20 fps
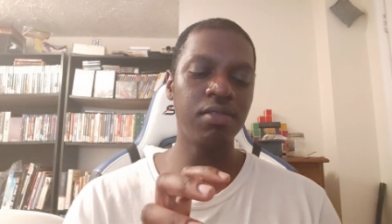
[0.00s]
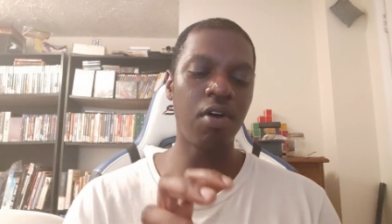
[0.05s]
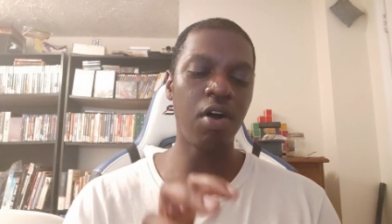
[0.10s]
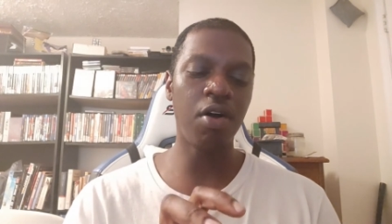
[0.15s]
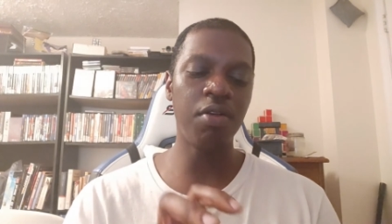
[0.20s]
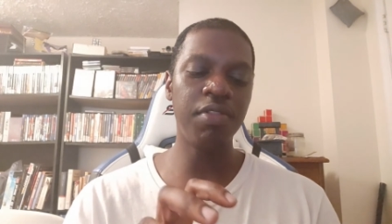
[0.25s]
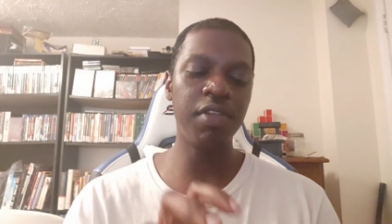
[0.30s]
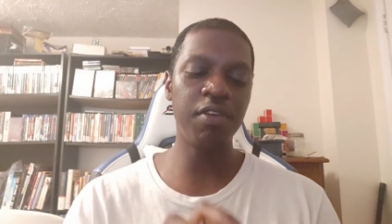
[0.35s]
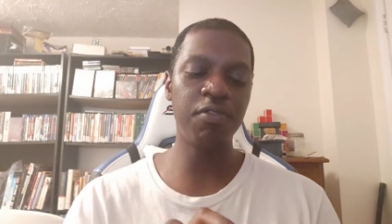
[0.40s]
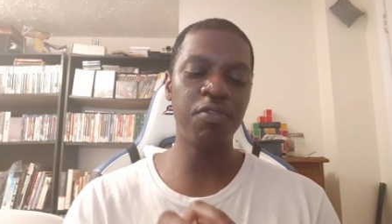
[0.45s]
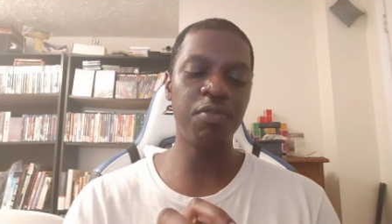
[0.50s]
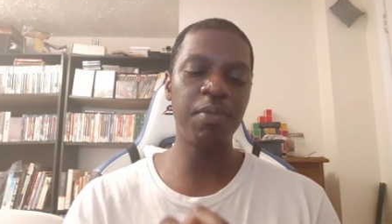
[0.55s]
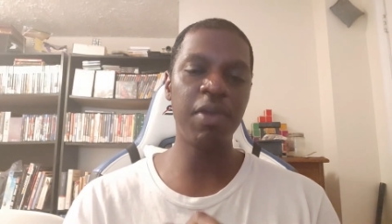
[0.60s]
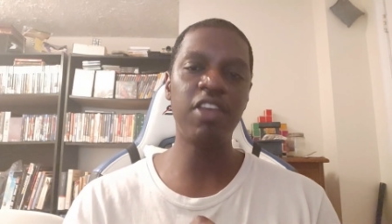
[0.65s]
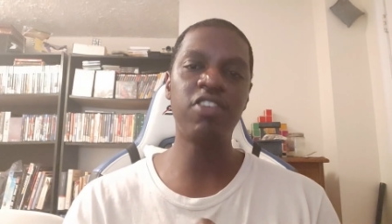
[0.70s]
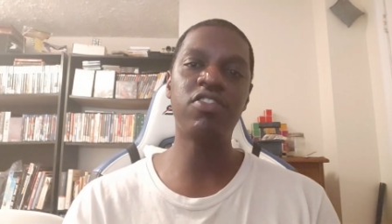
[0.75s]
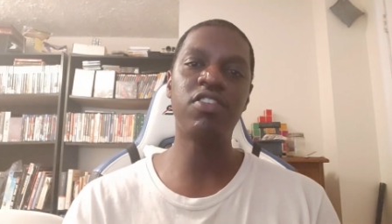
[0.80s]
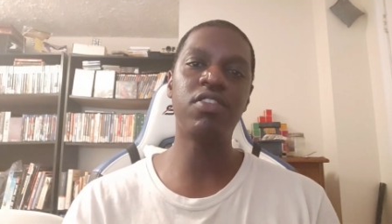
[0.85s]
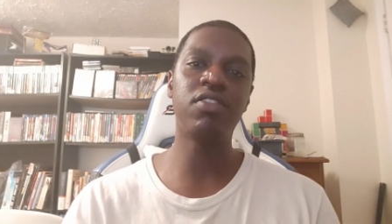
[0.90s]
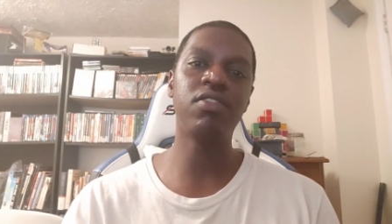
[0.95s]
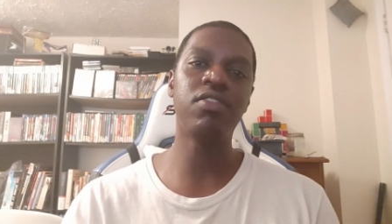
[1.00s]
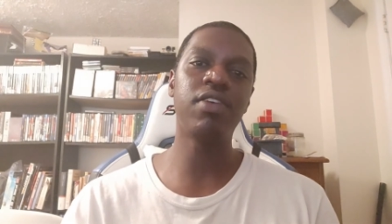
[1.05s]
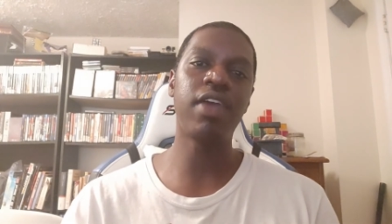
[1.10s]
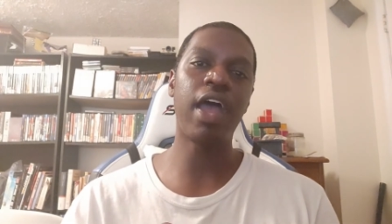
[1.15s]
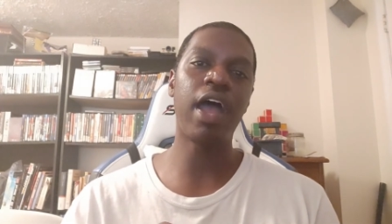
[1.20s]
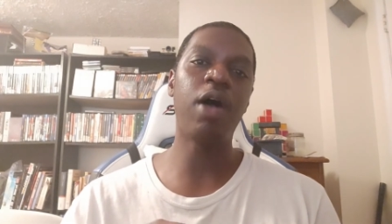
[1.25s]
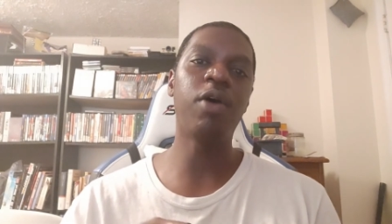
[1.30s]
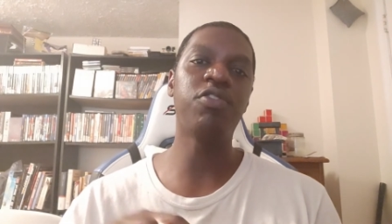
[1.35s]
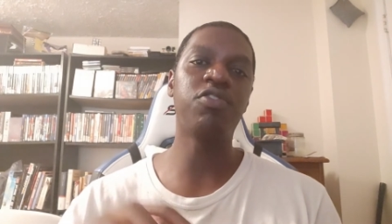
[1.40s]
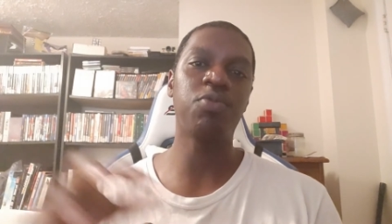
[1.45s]
all the information
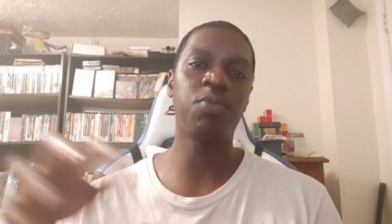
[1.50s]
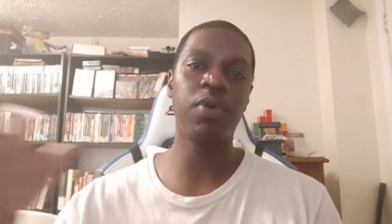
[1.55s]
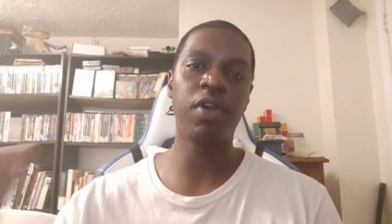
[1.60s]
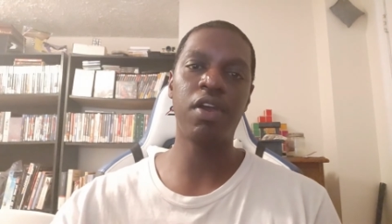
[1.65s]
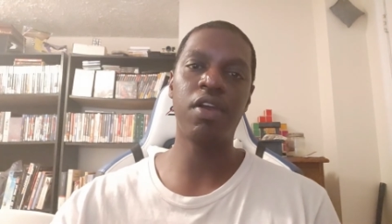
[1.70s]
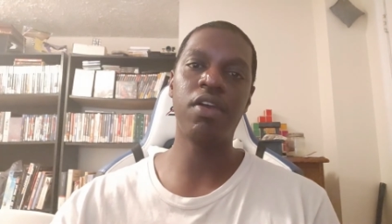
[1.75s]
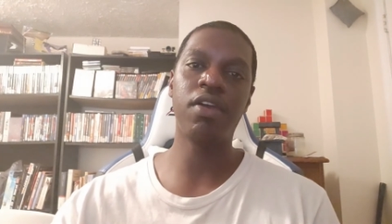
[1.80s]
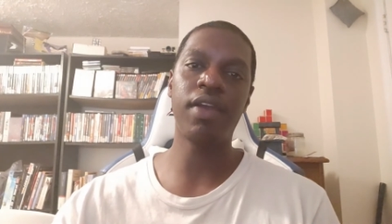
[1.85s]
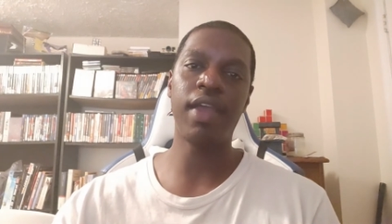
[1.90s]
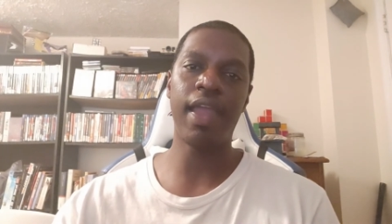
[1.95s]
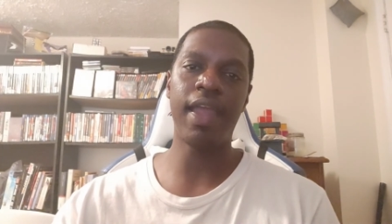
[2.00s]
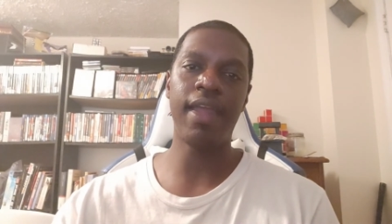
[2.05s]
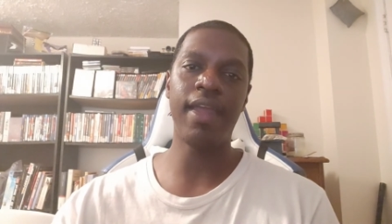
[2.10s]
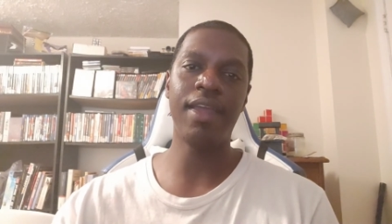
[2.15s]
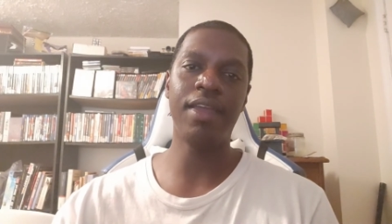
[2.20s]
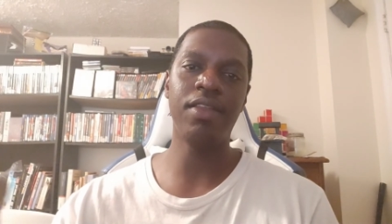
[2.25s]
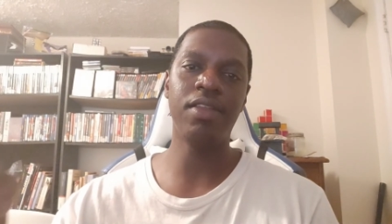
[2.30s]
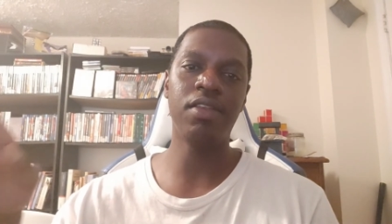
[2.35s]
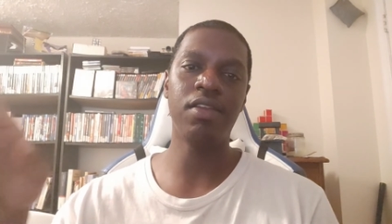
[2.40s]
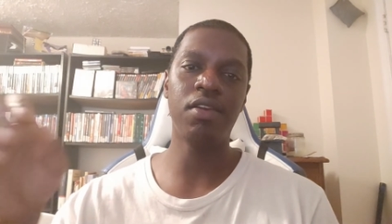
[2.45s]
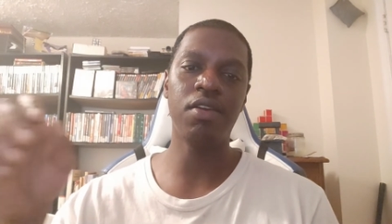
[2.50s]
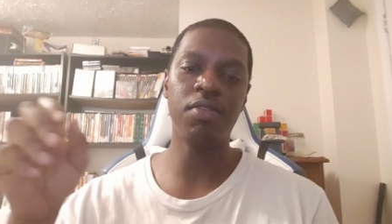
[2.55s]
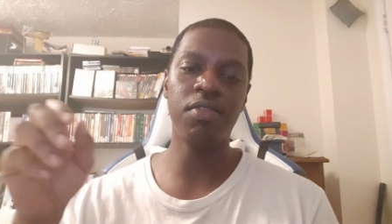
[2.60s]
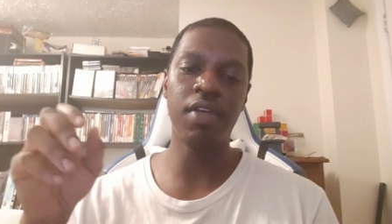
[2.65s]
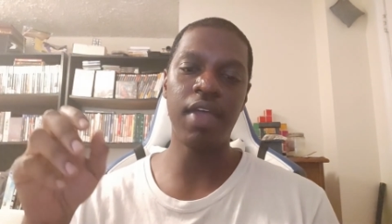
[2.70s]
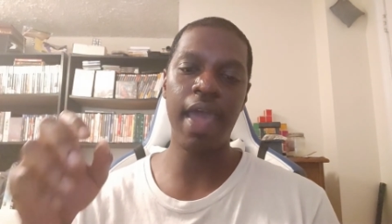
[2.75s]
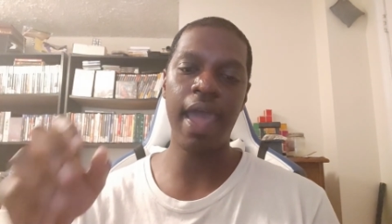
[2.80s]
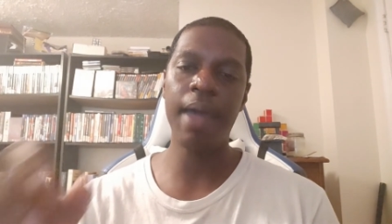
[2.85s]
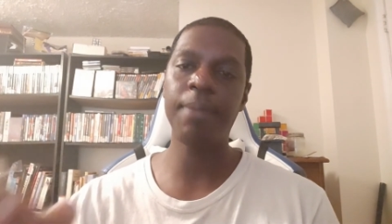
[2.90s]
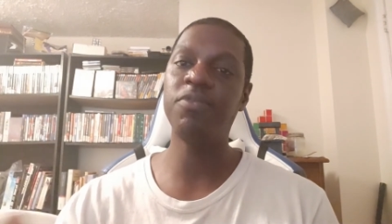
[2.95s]
elsewhere and
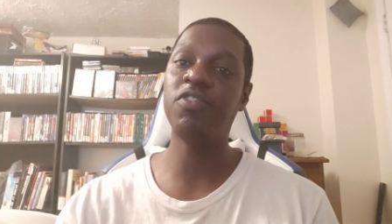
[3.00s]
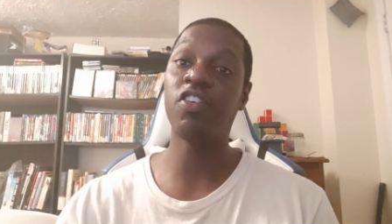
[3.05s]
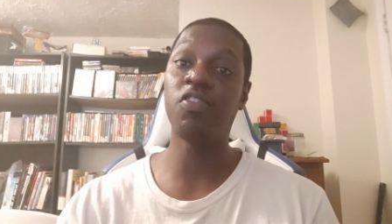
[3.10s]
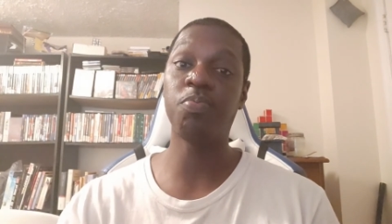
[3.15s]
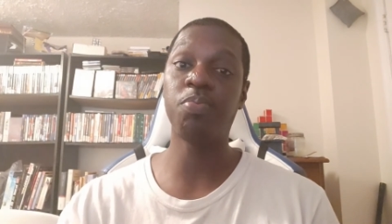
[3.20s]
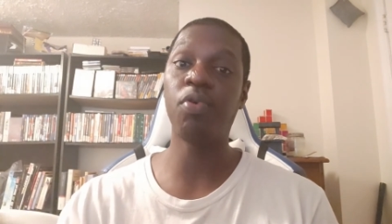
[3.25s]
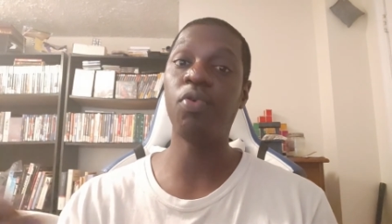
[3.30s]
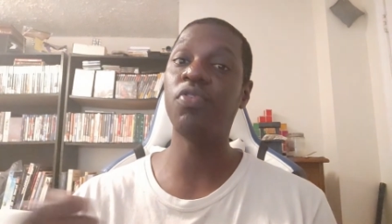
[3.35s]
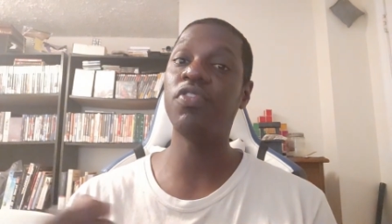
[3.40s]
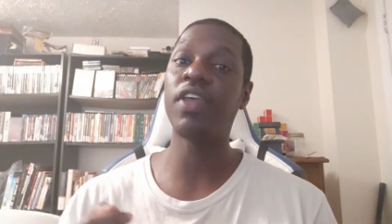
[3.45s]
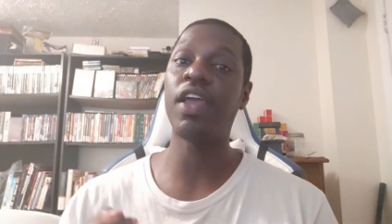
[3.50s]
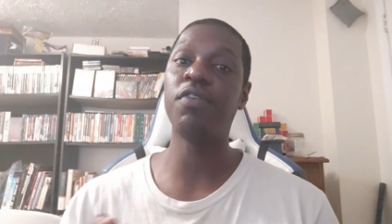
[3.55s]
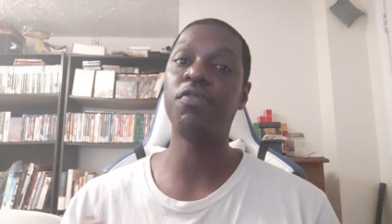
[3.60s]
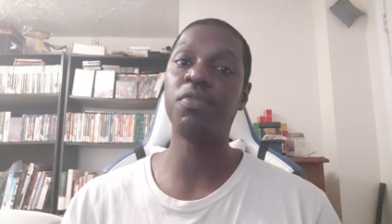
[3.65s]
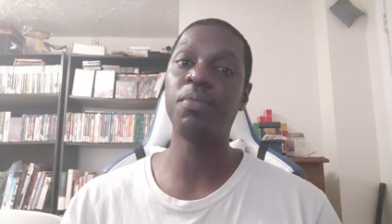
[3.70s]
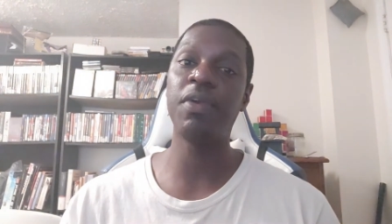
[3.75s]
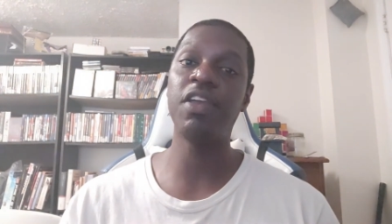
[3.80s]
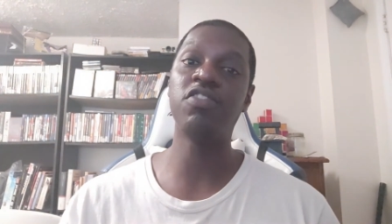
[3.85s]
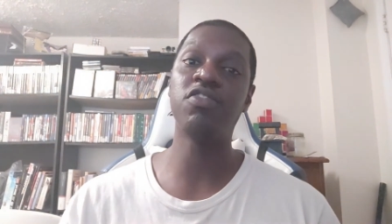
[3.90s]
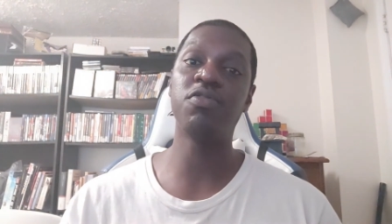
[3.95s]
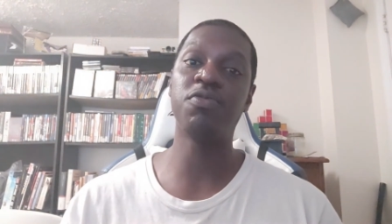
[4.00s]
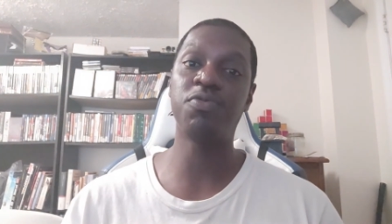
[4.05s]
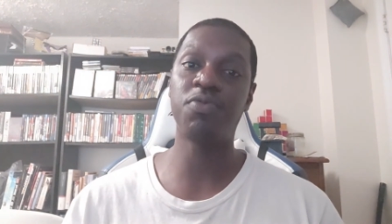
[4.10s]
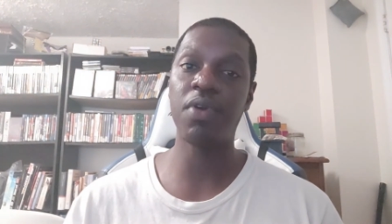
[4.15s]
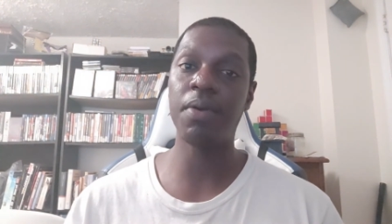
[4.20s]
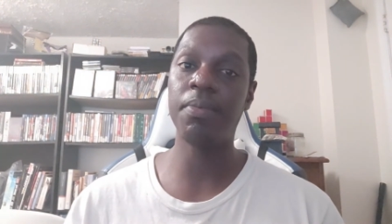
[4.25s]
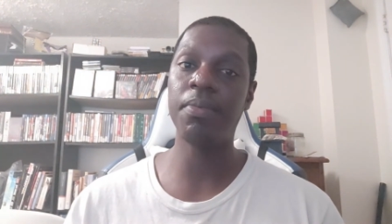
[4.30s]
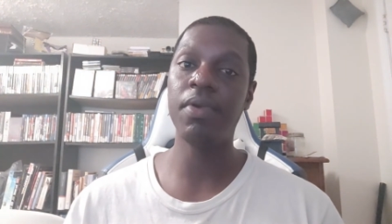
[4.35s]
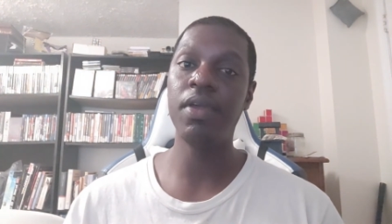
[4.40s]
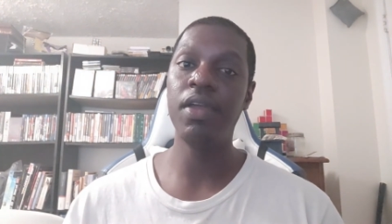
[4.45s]
the app just pulls that information
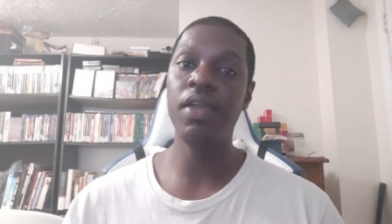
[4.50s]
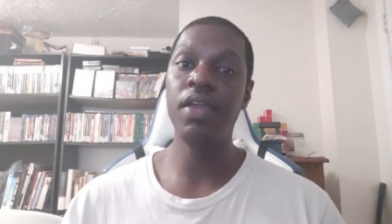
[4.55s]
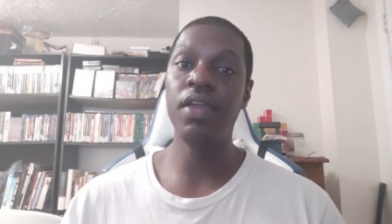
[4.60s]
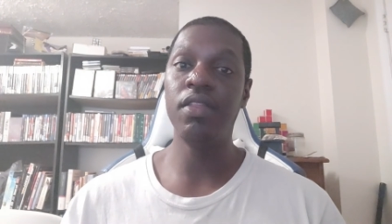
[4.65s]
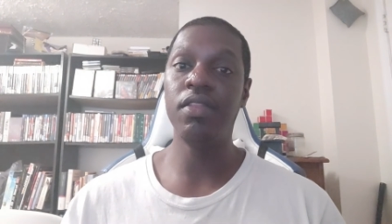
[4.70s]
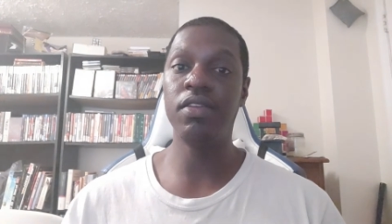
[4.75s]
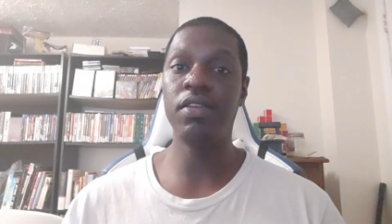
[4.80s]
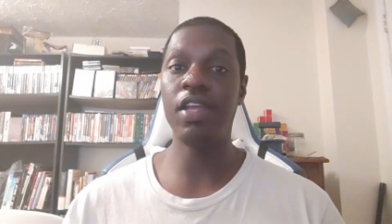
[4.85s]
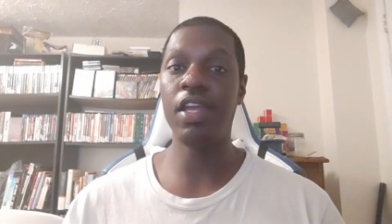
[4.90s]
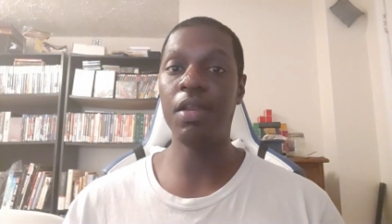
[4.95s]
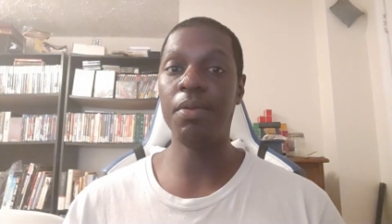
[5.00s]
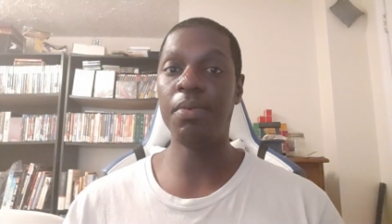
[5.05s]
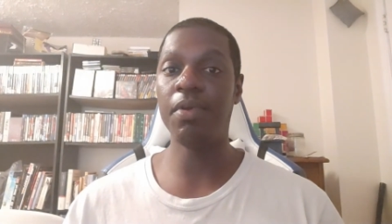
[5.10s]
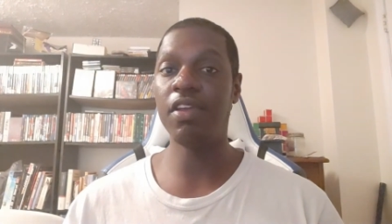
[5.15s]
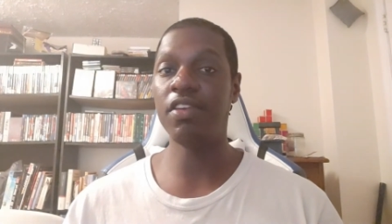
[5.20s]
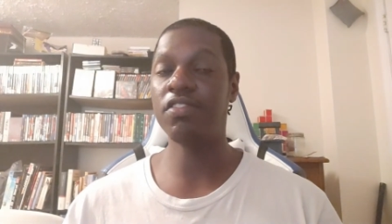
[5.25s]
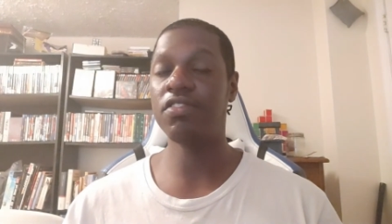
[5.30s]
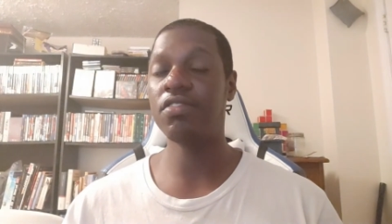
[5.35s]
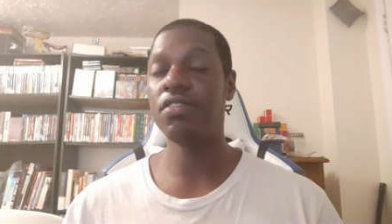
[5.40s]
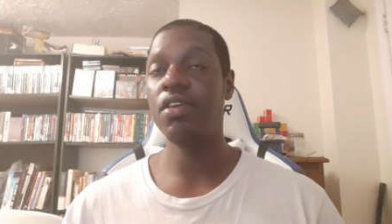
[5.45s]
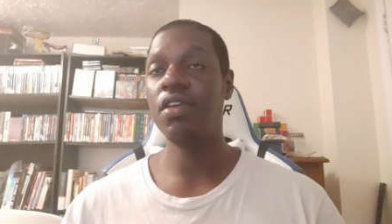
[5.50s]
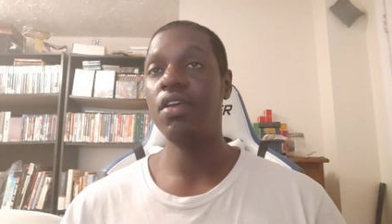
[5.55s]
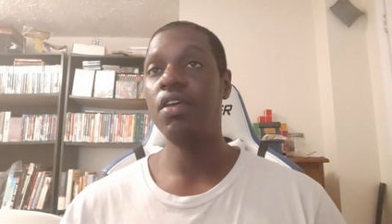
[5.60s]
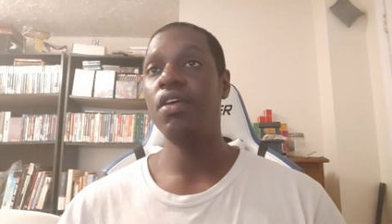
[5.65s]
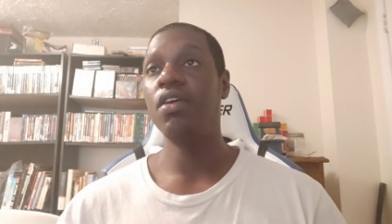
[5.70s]
from the database.